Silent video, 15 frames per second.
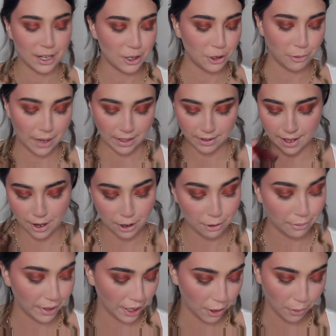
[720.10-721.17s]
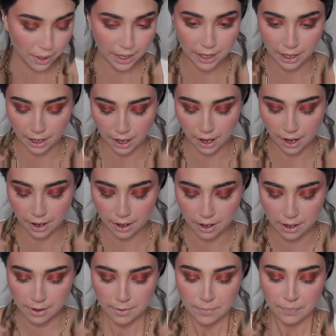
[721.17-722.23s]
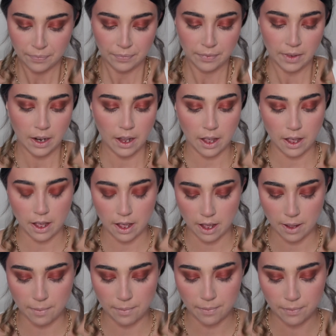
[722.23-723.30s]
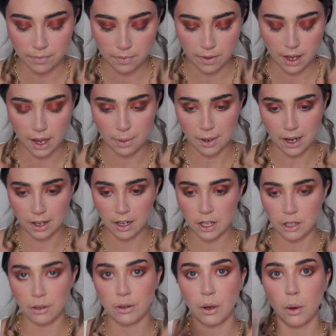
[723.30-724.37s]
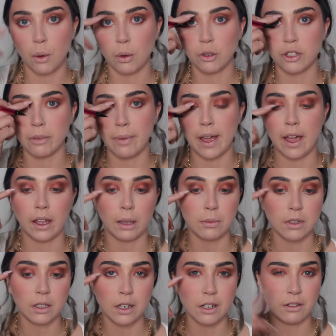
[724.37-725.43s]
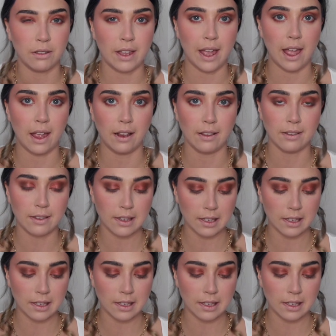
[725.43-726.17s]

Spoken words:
do a winged liner really quick here. I'm not gonna do the whole shebang, I'm just gonna do the ends.